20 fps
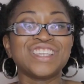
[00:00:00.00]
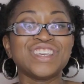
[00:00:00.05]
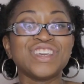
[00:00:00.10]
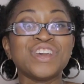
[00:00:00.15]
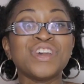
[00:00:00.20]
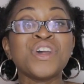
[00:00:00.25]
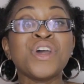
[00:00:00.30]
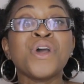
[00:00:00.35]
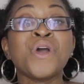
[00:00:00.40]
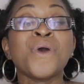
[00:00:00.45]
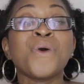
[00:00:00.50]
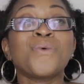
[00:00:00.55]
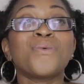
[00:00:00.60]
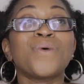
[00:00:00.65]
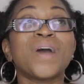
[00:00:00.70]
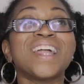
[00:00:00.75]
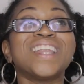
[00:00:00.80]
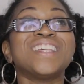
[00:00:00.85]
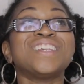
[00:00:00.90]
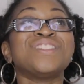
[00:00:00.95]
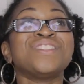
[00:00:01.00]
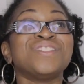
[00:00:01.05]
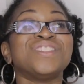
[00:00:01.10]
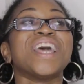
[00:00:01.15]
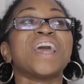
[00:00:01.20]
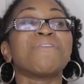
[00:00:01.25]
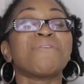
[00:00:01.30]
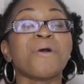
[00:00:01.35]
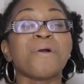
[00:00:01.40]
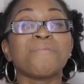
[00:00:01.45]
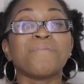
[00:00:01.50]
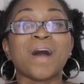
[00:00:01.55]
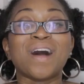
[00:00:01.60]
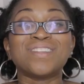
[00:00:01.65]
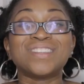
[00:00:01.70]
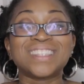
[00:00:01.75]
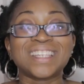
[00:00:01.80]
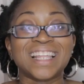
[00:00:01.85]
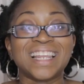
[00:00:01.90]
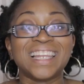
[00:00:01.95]
when they were
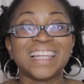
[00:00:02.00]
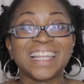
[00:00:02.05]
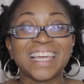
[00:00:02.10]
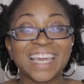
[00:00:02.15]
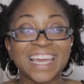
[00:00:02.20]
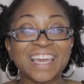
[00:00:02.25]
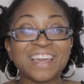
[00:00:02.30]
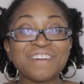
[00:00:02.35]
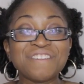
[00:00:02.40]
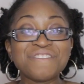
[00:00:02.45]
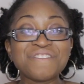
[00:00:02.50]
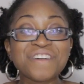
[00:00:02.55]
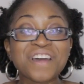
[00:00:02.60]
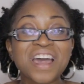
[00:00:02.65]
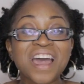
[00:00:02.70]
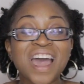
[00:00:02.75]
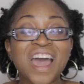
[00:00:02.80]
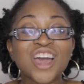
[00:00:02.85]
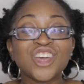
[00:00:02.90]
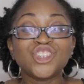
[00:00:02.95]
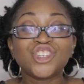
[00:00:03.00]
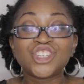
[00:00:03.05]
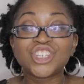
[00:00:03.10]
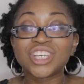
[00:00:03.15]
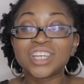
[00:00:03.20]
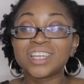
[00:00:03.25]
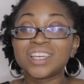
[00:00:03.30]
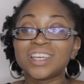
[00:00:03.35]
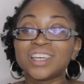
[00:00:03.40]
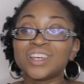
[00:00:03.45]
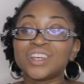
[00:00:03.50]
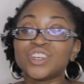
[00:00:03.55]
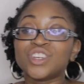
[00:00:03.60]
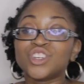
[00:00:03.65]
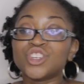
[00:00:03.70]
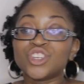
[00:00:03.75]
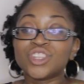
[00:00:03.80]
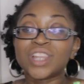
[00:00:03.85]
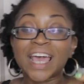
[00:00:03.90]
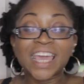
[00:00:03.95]
about to leave, she,
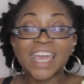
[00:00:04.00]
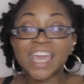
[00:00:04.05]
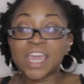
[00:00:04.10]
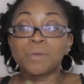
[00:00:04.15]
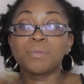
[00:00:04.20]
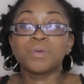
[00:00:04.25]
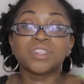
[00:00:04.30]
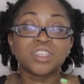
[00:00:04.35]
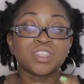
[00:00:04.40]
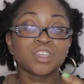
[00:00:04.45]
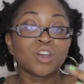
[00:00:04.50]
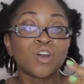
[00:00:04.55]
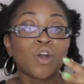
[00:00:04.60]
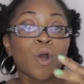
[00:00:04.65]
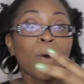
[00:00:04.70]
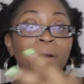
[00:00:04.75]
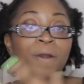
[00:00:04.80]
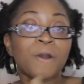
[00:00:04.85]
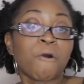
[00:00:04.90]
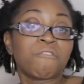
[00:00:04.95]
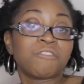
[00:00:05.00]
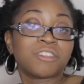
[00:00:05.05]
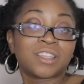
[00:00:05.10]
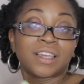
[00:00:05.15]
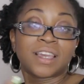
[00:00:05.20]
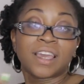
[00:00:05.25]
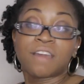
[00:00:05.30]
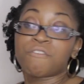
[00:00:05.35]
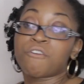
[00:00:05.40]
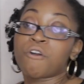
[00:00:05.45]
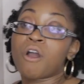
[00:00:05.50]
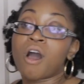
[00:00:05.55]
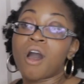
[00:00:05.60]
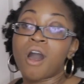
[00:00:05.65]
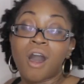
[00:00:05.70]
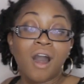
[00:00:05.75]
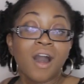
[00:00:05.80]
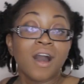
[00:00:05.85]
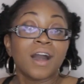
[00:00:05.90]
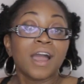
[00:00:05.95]
like, he was going over to give her a
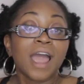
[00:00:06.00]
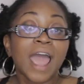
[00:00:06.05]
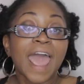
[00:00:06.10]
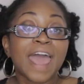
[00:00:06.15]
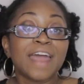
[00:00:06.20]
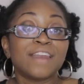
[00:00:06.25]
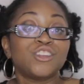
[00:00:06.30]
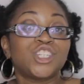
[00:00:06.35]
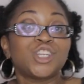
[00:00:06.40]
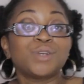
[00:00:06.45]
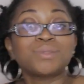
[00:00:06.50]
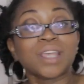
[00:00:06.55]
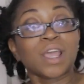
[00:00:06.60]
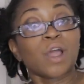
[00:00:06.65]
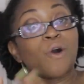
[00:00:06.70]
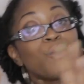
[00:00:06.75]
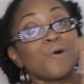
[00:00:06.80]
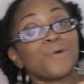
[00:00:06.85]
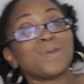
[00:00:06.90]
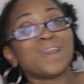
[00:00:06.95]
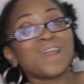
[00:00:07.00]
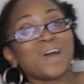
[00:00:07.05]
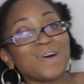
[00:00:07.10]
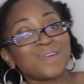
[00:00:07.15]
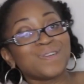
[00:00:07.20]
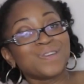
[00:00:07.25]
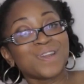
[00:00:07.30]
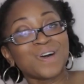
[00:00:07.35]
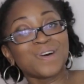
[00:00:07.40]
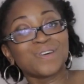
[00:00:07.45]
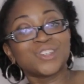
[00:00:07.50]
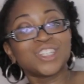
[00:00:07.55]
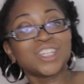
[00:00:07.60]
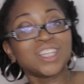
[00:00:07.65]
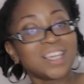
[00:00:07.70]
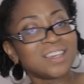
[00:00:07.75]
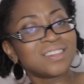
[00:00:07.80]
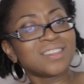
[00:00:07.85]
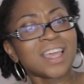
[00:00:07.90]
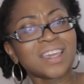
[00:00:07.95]
hug, and she was like, oh, no.
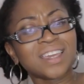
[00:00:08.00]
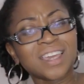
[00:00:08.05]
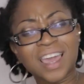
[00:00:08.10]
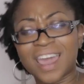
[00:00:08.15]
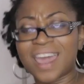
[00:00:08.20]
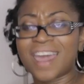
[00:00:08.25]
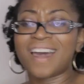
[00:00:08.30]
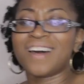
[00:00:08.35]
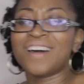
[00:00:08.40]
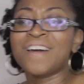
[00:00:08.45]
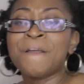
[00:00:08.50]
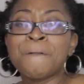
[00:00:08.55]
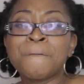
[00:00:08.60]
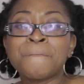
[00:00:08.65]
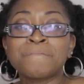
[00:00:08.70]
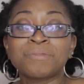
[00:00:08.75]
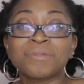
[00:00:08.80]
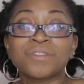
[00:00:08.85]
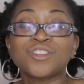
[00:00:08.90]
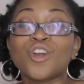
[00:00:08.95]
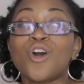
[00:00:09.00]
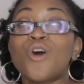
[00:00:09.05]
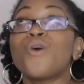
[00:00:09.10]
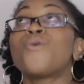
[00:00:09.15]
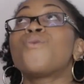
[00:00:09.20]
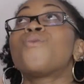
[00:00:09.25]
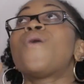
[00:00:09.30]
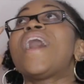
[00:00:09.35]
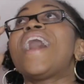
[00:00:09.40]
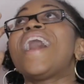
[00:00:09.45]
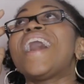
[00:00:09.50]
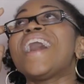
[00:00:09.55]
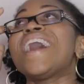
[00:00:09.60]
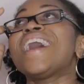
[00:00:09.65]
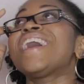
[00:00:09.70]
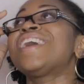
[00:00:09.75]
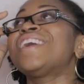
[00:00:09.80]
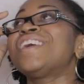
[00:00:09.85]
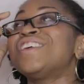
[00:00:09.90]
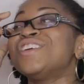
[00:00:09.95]
He's like, yeah. Yo,
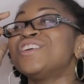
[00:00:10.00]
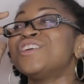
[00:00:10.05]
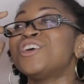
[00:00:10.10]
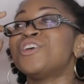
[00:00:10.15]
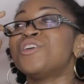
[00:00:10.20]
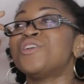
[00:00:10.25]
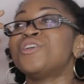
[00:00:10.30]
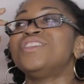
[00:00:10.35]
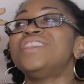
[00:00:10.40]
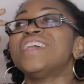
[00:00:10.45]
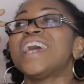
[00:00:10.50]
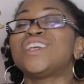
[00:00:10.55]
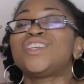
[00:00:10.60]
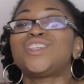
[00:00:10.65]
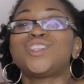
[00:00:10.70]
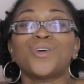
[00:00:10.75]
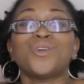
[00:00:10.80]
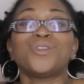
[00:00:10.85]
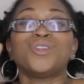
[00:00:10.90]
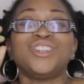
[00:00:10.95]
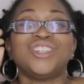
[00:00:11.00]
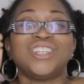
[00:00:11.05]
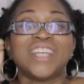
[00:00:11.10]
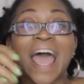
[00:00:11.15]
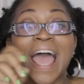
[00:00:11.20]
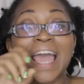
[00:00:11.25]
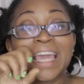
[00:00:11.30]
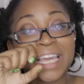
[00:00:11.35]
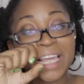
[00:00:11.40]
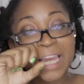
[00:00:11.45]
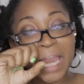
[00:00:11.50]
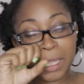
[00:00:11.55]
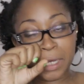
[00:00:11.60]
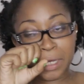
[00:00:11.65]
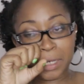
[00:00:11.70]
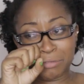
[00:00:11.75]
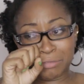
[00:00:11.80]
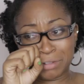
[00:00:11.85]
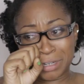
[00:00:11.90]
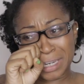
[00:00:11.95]
why they showed Jackie, like,
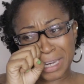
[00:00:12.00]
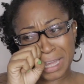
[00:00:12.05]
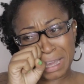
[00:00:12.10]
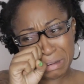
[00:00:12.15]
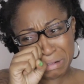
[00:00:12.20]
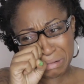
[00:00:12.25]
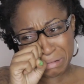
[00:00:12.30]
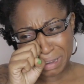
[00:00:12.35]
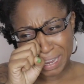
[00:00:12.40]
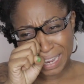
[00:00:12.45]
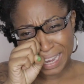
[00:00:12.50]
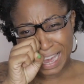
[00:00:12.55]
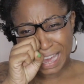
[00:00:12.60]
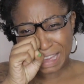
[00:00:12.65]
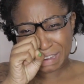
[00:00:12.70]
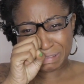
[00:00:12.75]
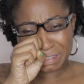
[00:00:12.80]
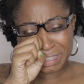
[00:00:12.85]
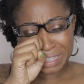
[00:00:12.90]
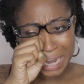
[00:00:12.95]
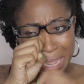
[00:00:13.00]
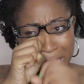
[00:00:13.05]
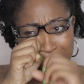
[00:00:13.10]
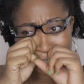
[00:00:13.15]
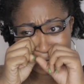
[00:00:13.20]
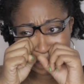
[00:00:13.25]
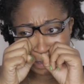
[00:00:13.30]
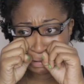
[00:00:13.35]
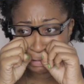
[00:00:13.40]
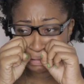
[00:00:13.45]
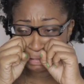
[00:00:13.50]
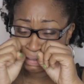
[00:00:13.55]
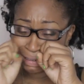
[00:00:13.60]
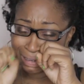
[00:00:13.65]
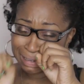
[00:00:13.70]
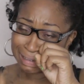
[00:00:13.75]
literally, like, oh, my God, what did I do?